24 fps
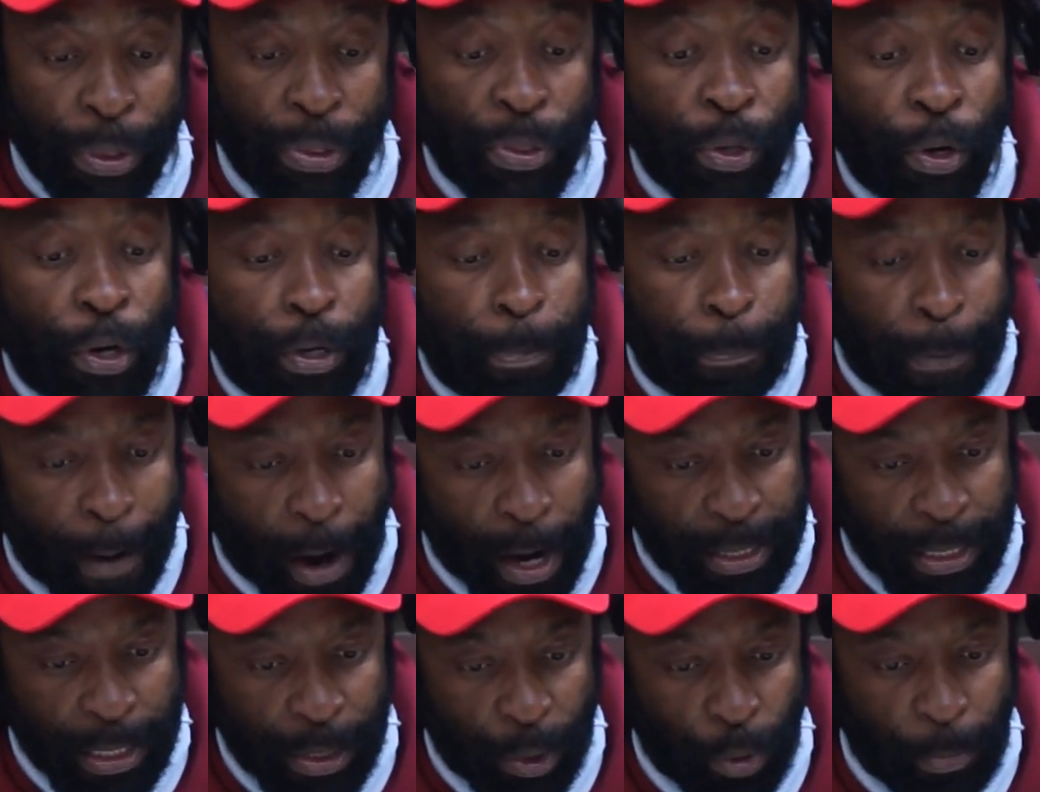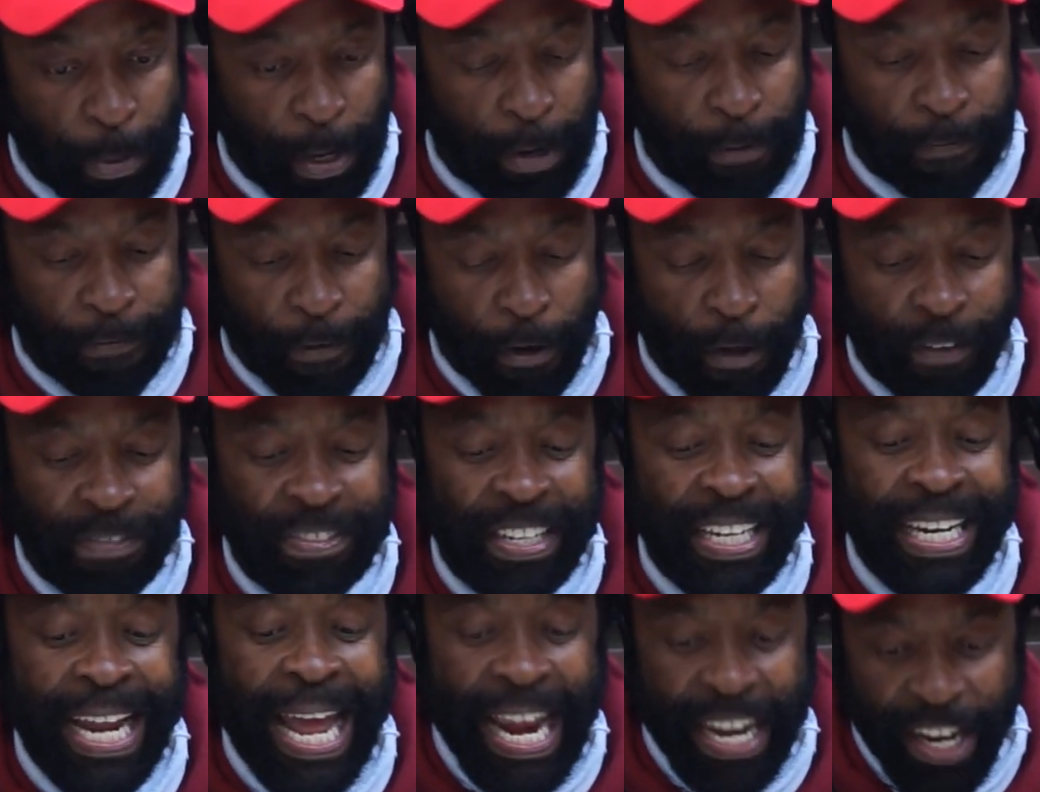third party to be involved
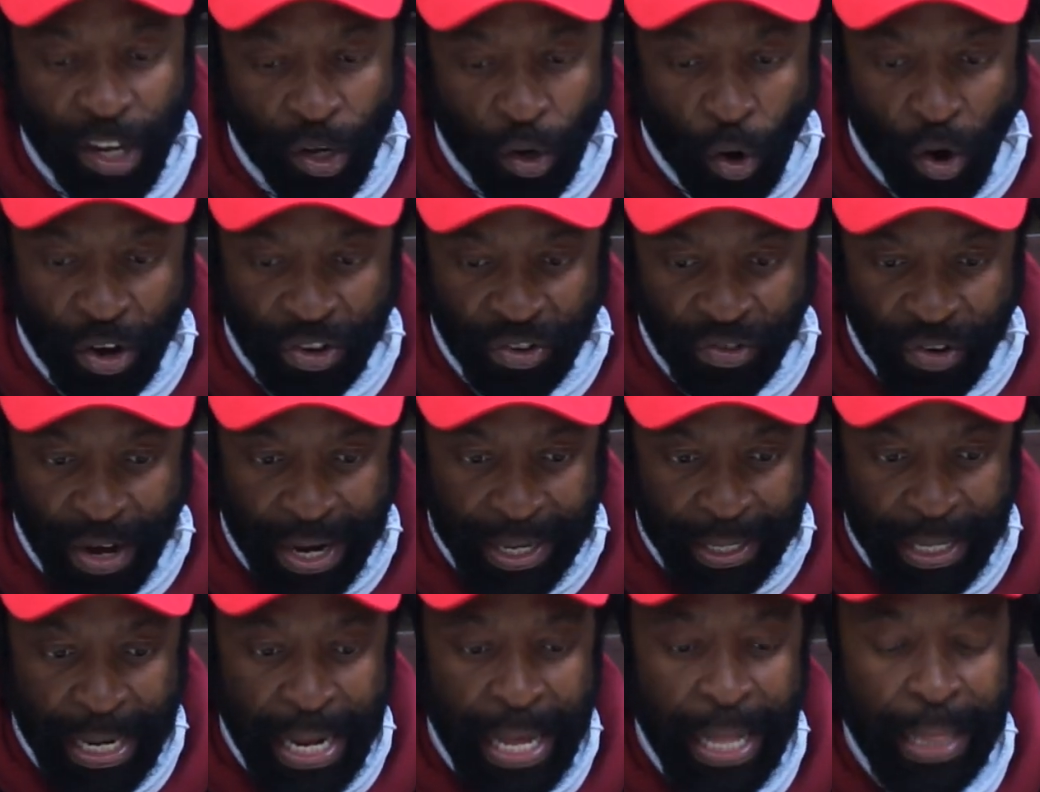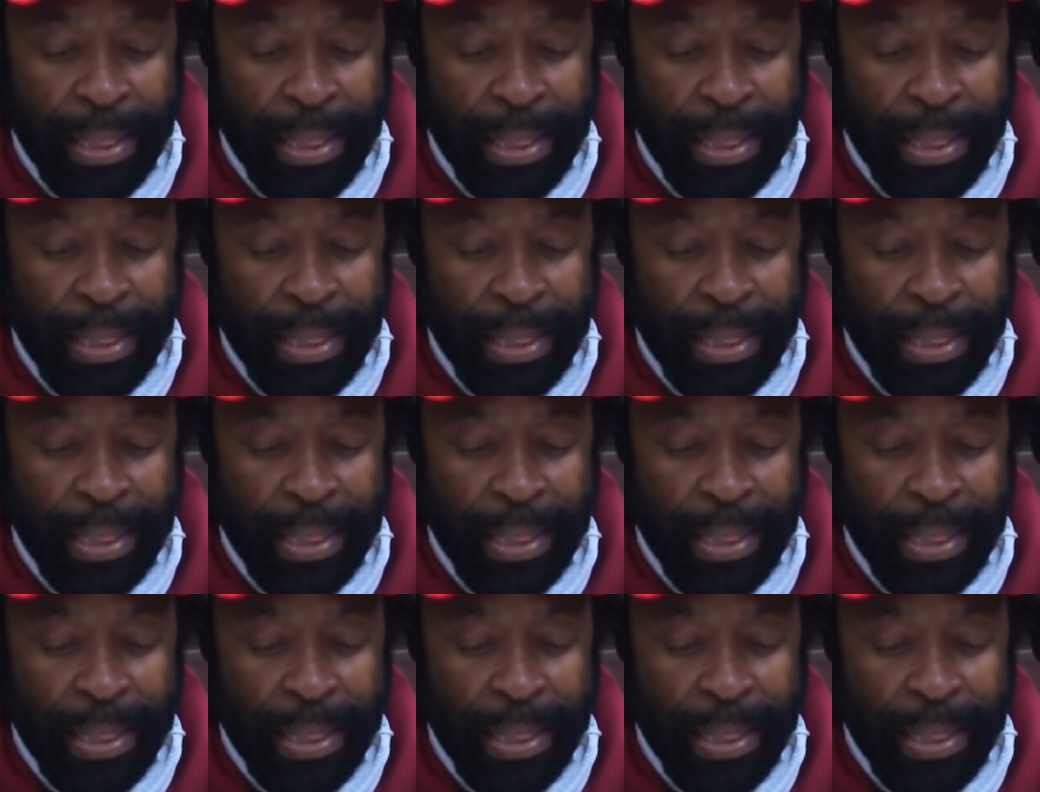in any contract.